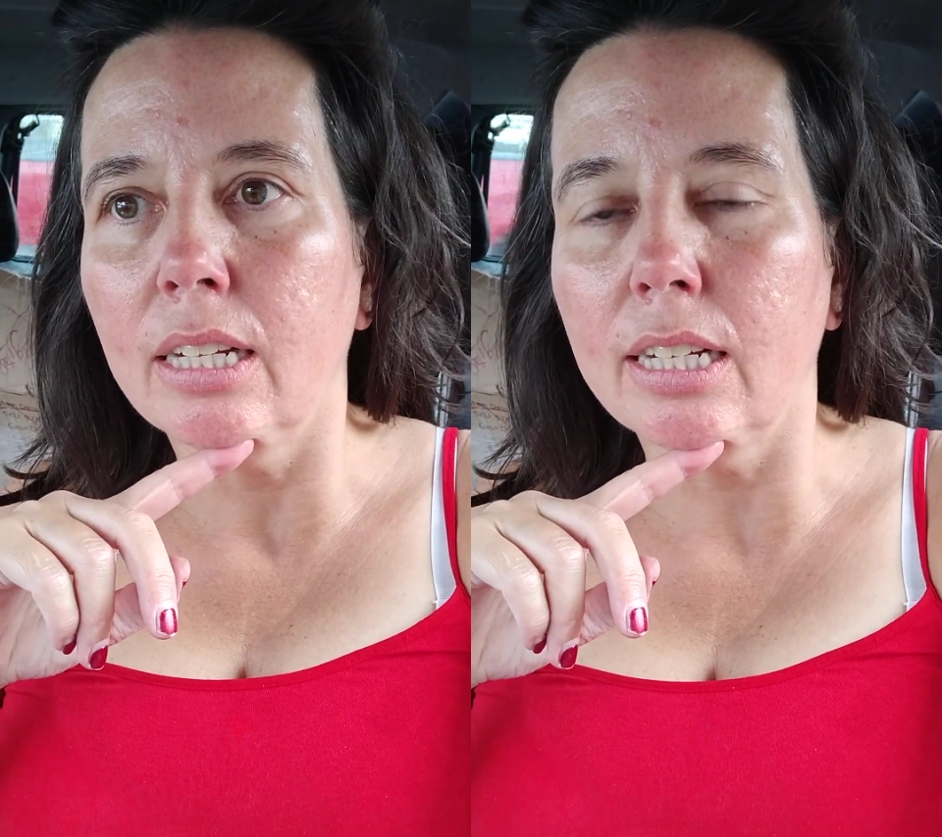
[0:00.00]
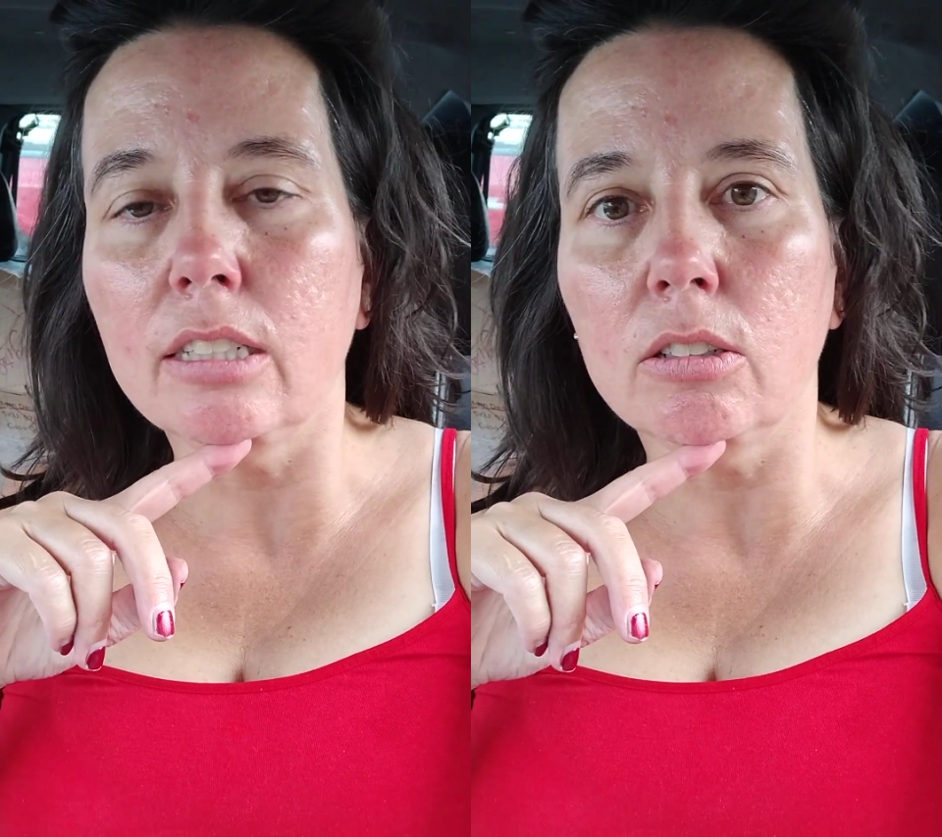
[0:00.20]

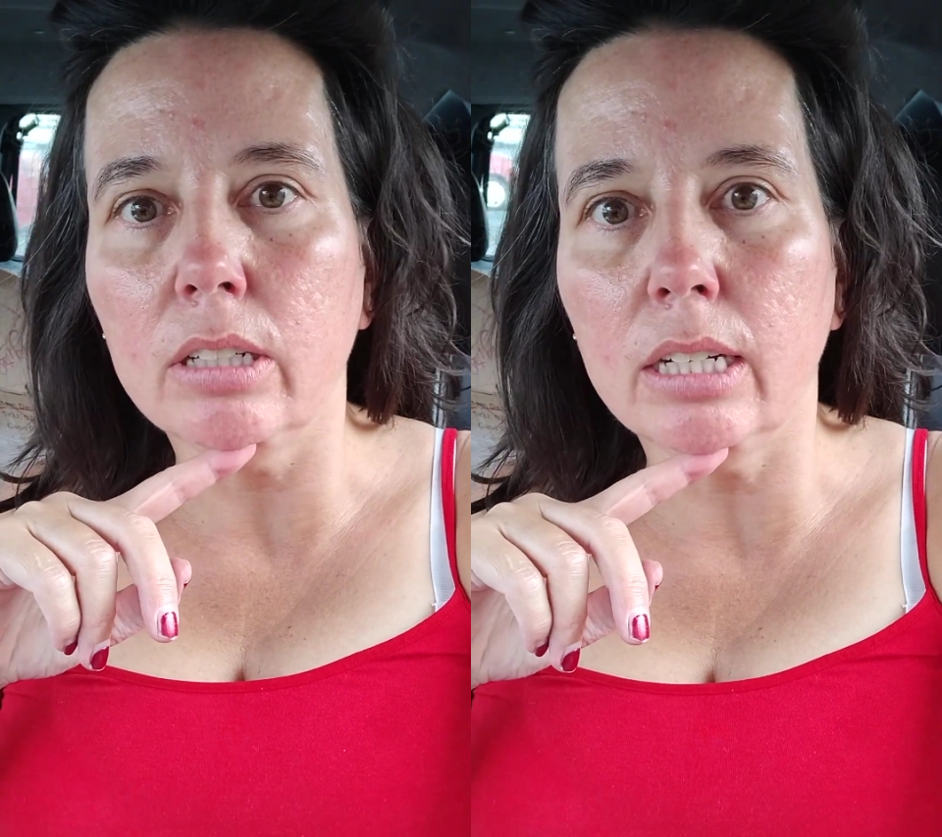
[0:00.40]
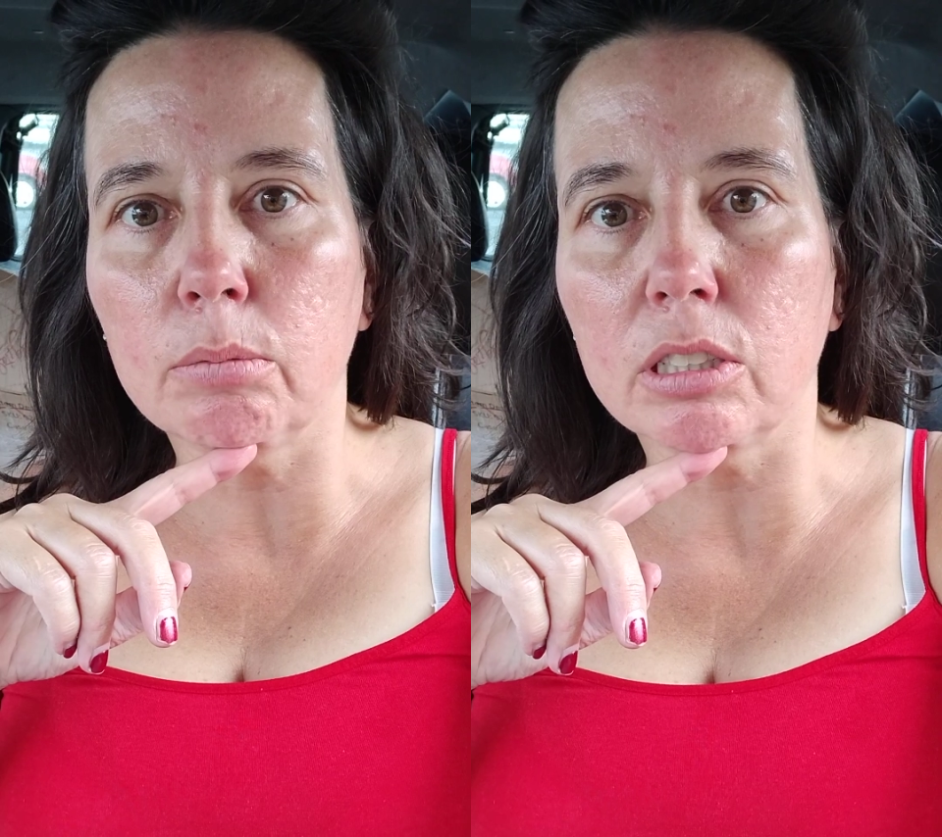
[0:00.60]
in New
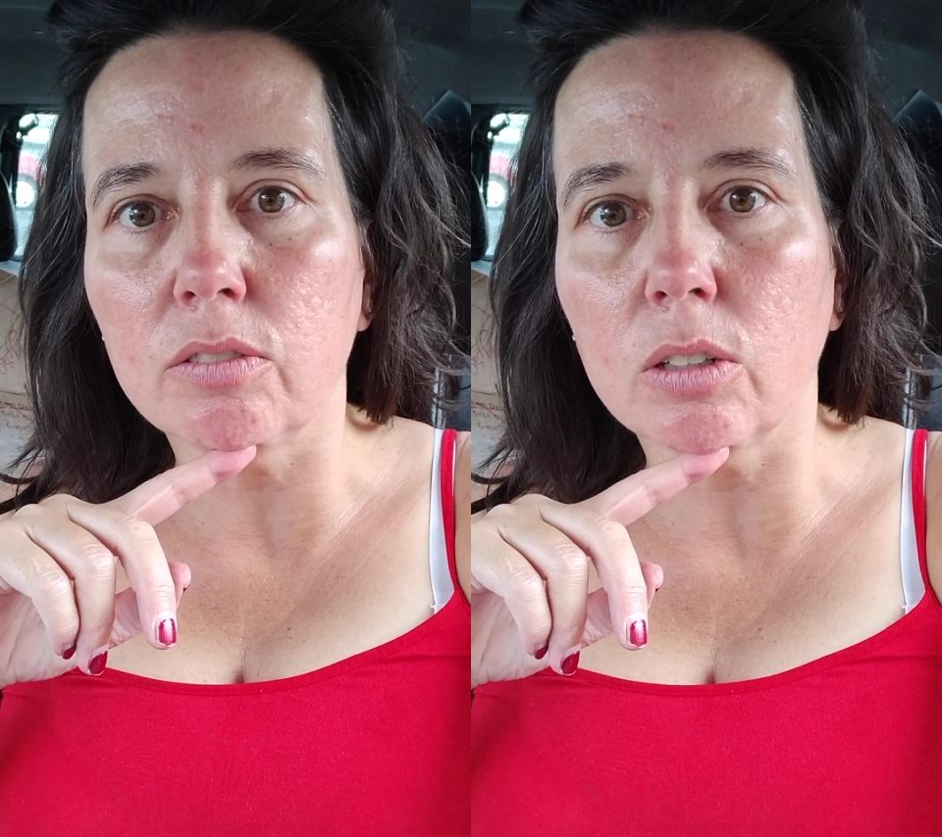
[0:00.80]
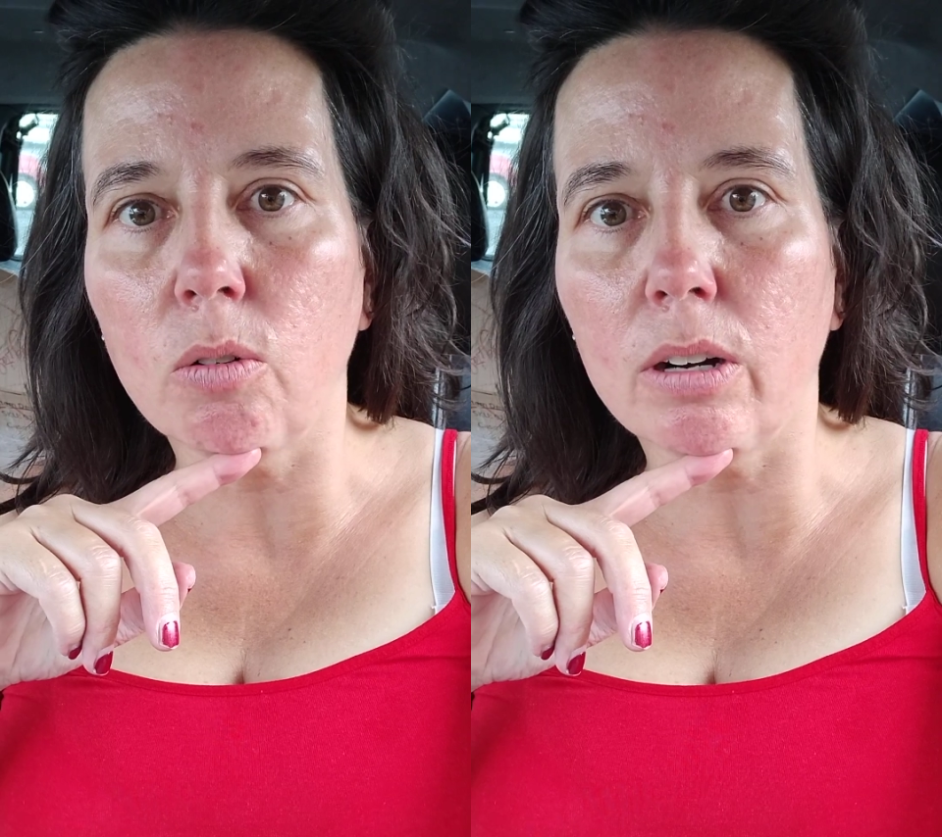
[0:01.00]
Hampshire
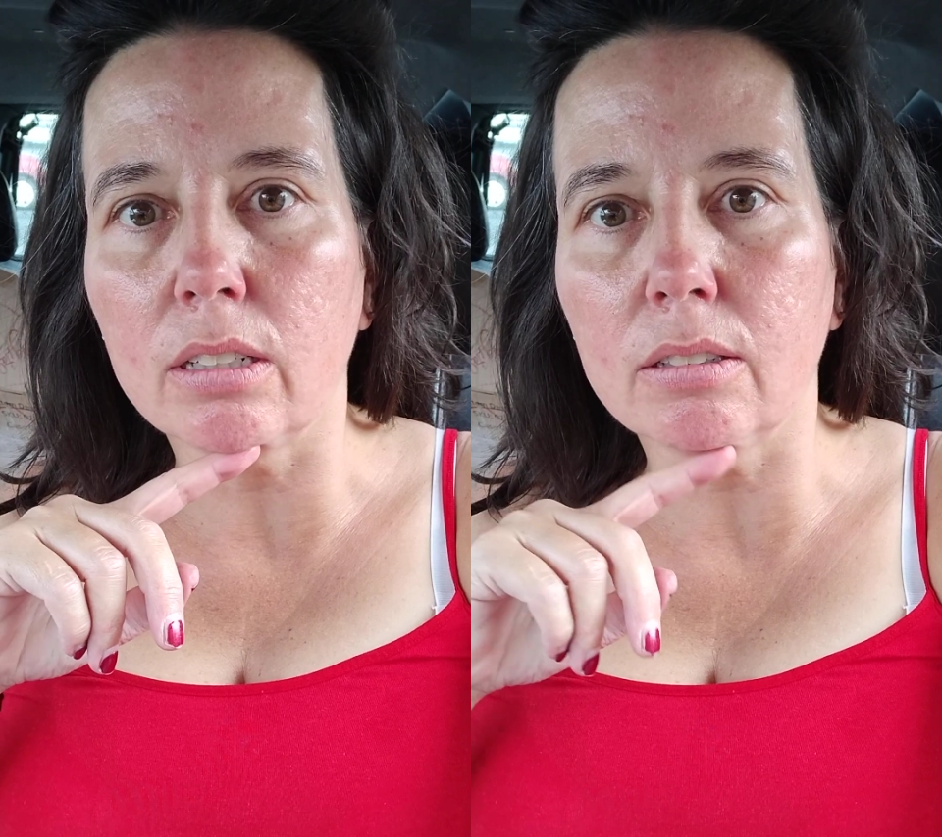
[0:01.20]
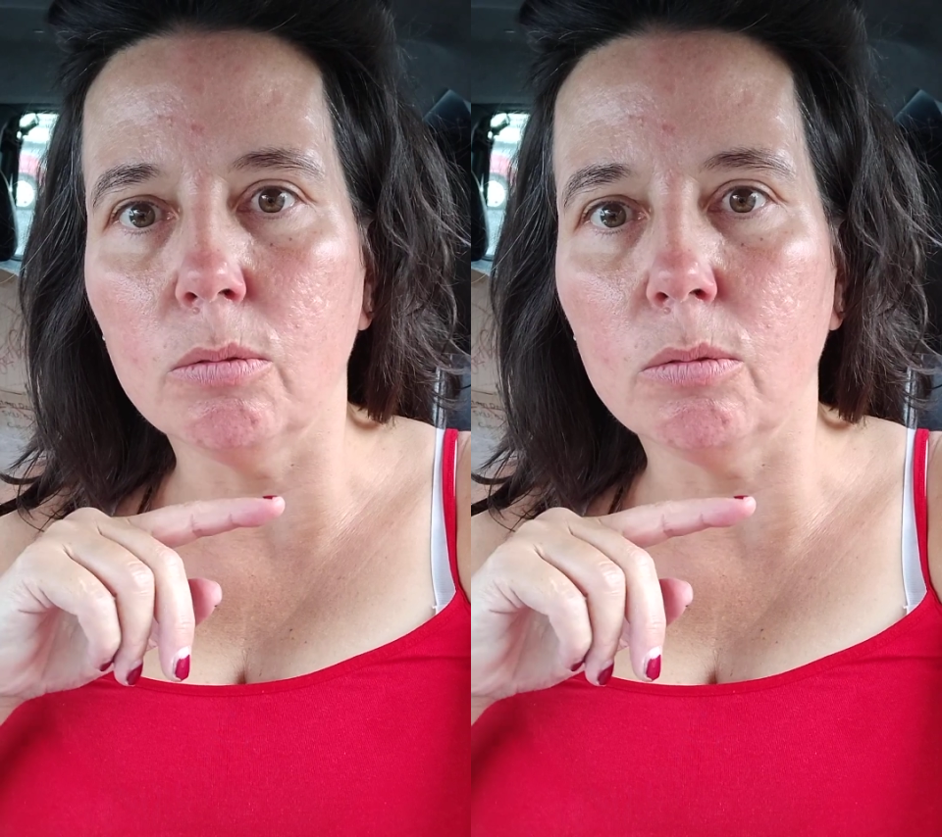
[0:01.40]
for court.